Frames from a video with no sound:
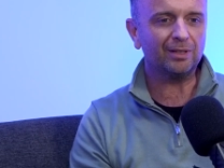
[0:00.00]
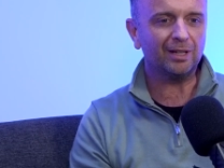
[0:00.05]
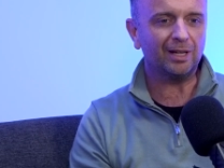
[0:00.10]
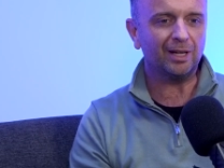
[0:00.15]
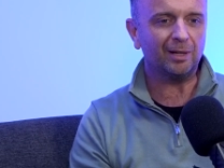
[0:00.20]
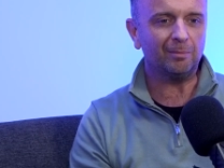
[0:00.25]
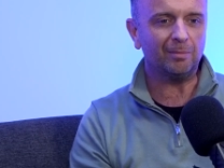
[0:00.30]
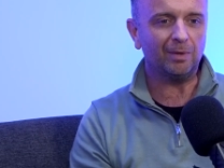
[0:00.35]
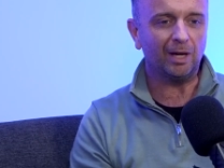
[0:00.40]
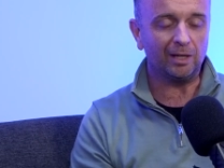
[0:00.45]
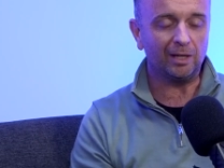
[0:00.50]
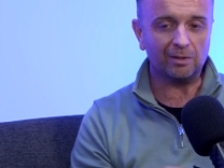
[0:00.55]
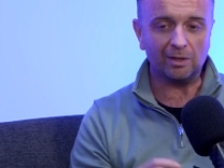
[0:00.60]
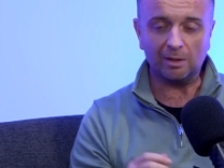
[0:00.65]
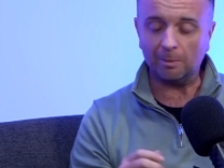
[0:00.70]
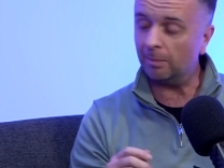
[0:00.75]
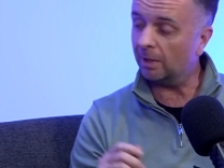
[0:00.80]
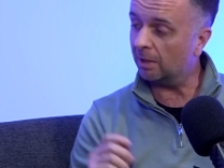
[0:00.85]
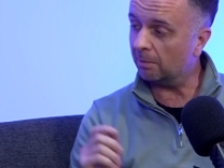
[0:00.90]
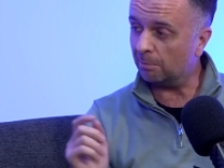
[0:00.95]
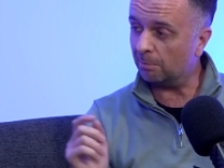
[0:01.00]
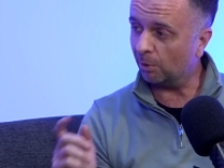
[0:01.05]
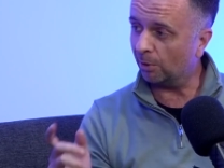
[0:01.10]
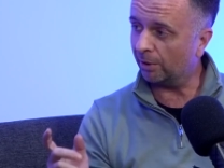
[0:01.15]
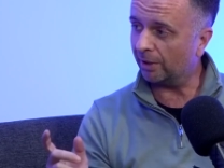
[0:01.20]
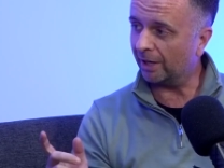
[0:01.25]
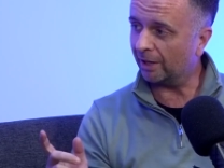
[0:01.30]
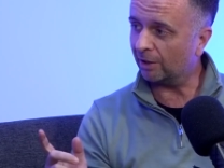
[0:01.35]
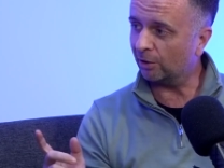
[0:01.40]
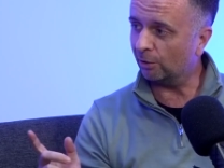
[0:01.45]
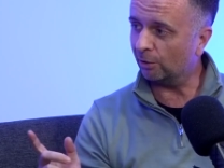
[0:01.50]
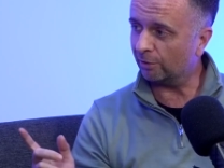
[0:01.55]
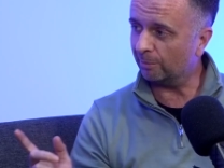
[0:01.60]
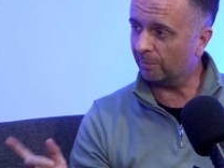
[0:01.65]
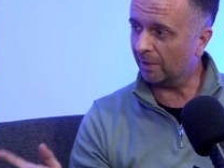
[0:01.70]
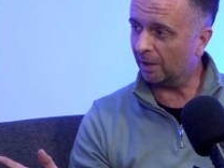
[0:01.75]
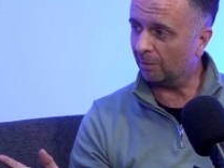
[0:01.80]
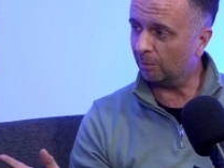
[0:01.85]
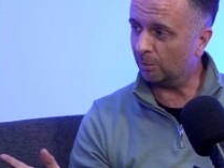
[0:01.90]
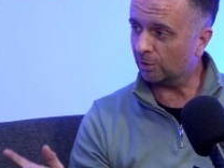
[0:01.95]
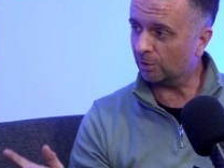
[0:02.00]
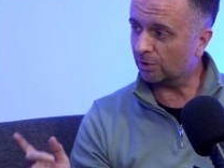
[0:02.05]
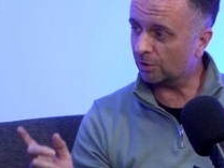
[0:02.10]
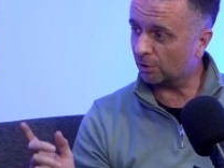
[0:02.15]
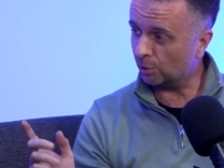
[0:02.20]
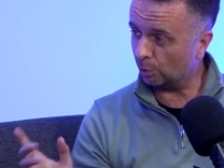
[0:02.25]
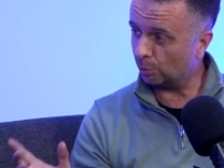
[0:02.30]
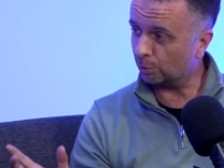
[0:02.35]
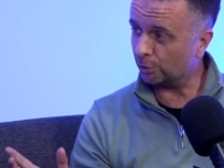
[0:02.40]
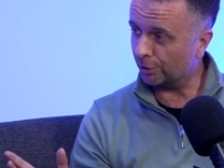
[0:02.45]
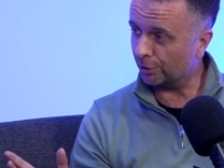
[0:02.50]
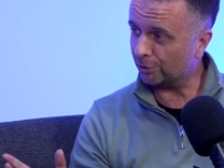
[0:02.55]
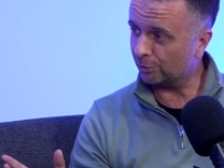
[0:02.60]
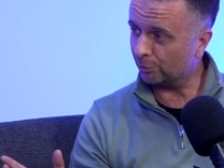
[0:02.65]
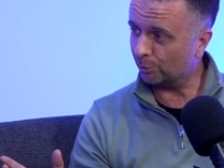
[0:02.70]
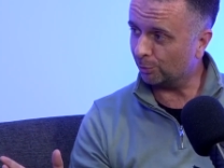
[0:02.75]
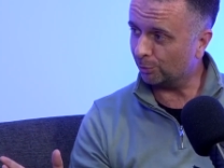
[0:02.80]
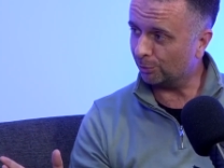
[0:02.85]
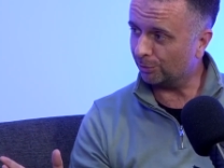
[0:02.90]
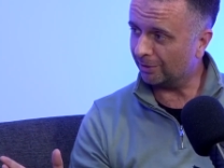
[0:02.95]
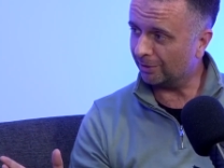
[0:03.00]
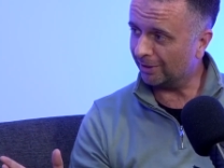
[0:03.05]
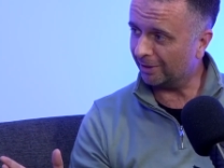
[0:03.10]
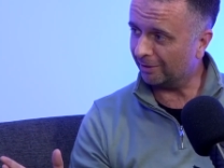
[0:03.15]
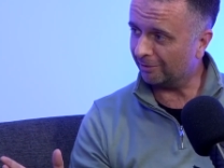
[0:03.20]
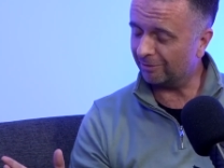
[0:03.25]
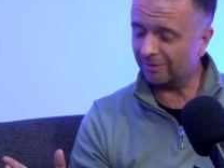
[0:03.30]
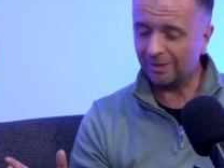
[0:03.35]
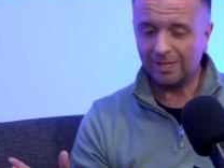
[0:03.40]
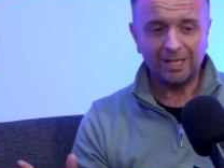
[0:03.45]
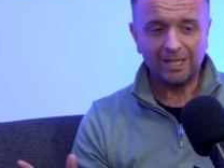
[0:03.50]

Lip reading: And the main point I got from that was call Jersey Road if